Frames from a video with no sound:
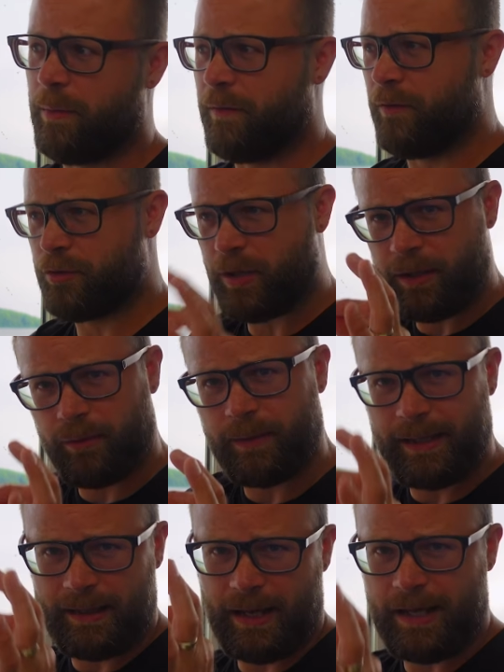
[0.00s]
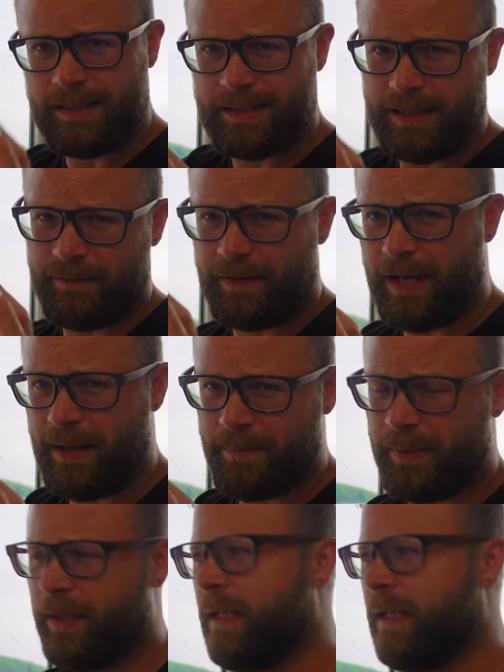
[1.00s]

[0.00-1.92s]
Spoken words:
But if you're trying to really line stuff up,